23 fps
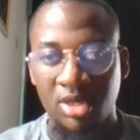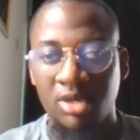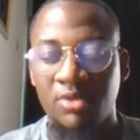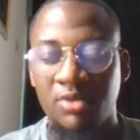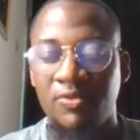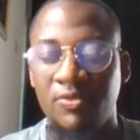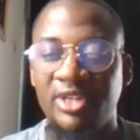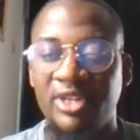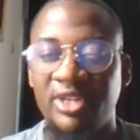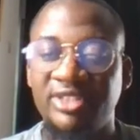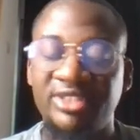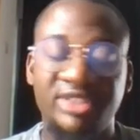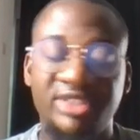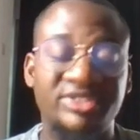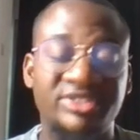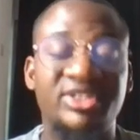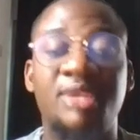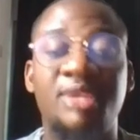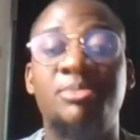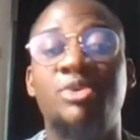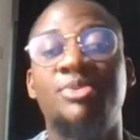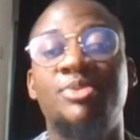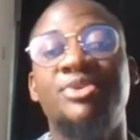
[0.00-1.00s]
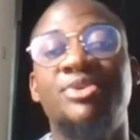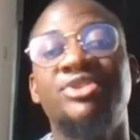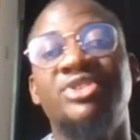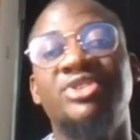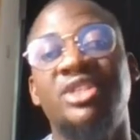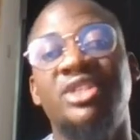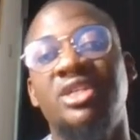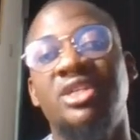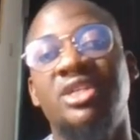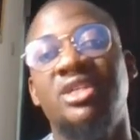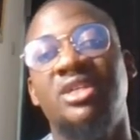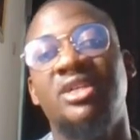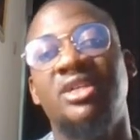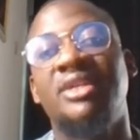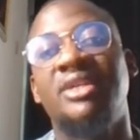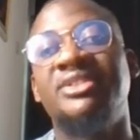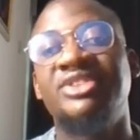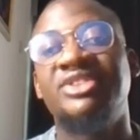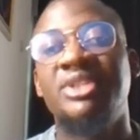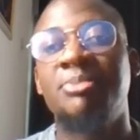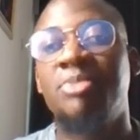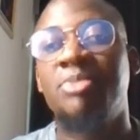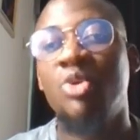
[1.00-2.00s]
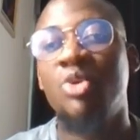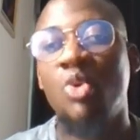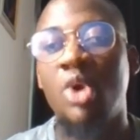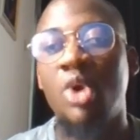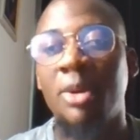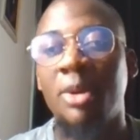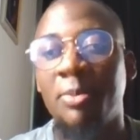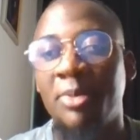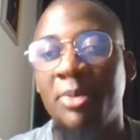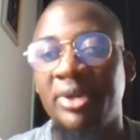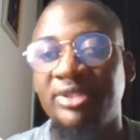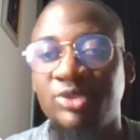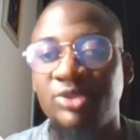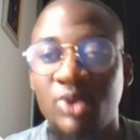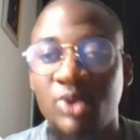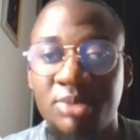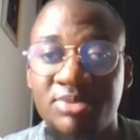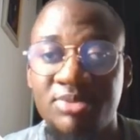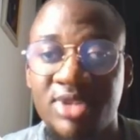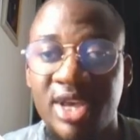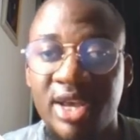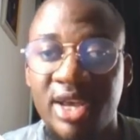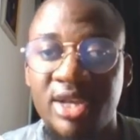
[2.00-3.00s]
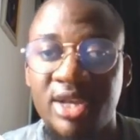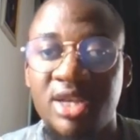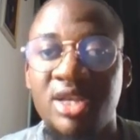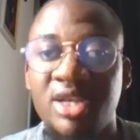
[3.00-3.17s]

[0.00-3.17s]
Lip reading: For this example, we're using a simple WordPress website.